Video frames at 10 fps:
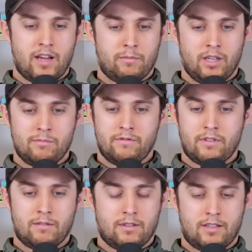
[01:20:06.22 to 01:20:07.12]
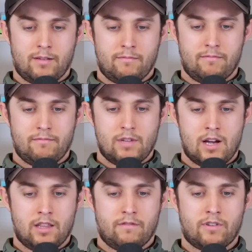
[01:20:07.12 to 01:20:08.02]
family and move in with him
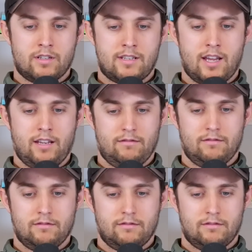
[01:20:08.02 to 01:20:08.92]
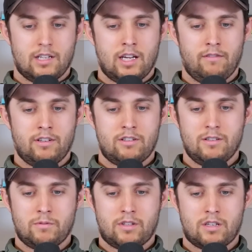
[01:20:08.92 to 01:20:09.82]
on the first date. I have
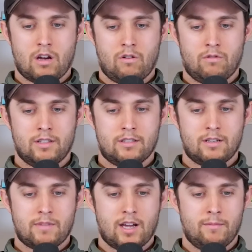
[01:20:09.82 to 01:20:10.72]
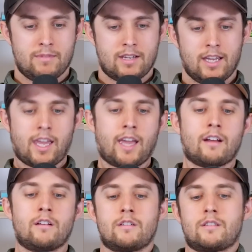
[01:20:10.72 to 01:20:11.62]
issues with tone, and sometimes I
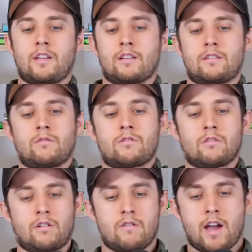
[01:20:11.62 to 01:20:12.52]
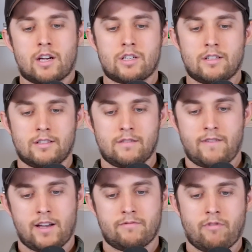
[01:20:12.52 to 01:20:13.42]
can't understand social interactions.
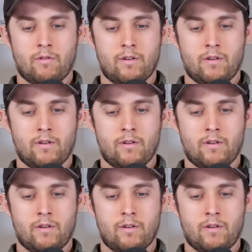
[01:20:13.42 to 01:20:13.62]
Fast